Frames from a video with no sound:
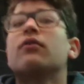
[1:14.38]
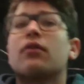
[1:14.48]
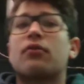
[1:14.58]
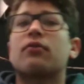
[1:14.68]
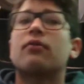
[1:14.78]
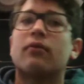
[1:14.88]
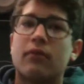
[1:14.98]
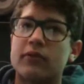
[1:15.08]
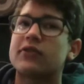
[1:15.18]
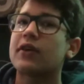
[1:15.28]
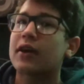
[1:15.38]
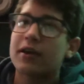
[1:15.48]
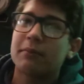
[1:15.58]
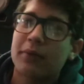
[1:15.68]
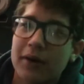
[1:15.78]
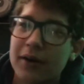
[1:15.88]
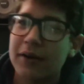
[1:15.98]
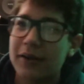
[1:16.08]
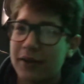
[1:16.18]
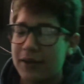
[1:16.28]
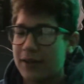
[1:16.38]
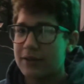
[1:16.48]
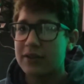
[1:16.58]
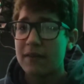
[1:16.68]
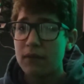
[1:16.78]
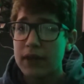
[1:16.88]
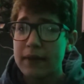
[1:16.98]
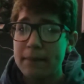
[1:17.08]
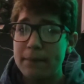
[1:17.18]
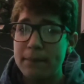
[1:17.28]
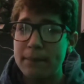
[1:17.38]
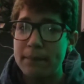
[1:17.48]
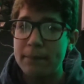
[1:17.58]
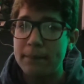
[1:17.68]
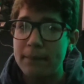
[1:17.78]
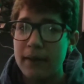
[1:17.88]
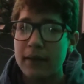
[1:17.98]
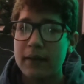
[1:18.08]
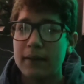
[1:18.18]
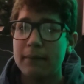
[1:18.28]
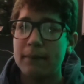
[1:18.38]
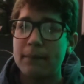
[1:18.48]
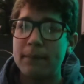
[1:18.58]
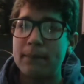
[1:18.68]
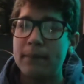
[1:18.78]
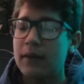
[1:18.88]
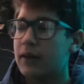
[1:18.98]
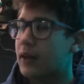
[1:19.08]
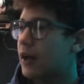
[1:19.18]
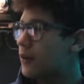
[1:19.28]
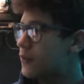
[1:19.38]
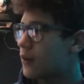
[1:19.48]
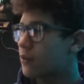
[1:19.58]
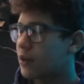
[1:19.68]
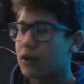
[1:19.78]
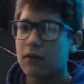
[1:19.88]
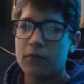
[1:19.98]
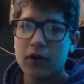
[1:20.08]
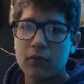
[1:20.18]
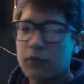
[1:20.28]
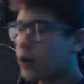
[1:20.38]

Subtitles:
the second part is it kind of sounds like a phone